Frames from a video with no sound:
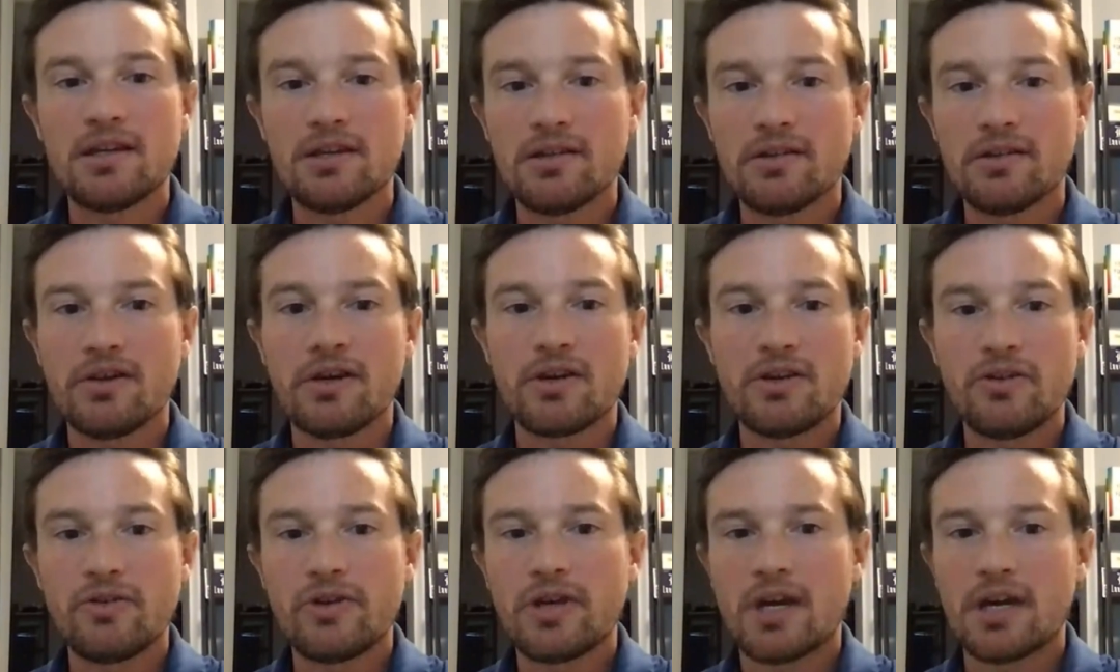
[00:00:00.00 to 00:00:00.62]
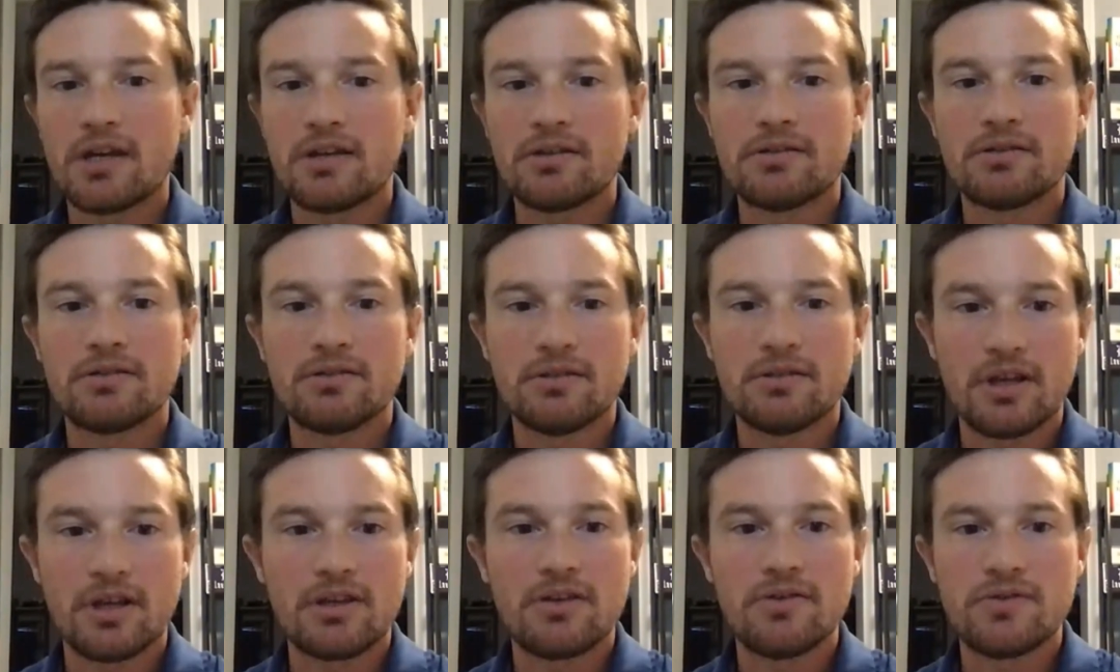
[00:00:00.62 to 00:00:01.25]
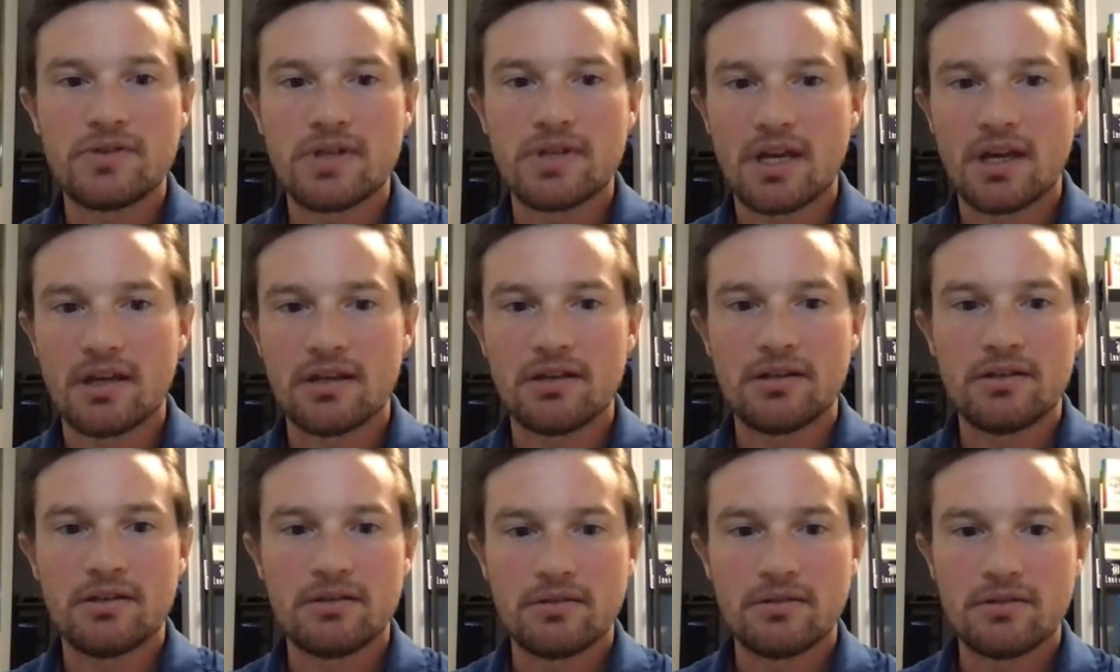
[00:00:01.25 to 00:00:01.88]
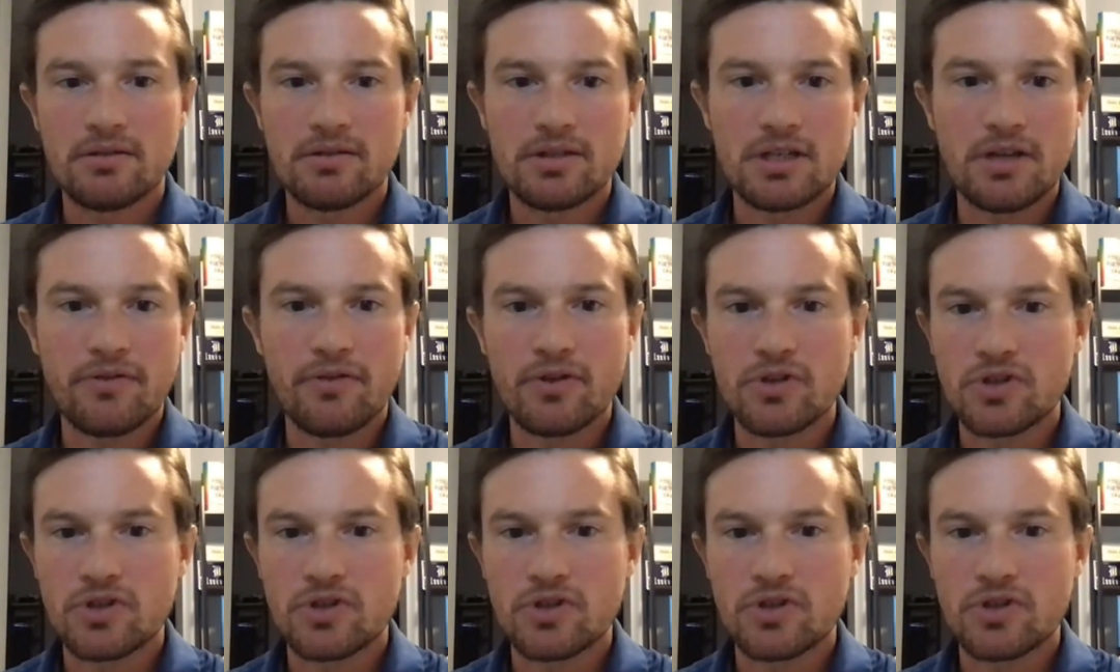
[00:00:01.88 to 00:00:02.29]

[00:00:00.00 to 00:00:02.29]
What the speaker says: like you said, different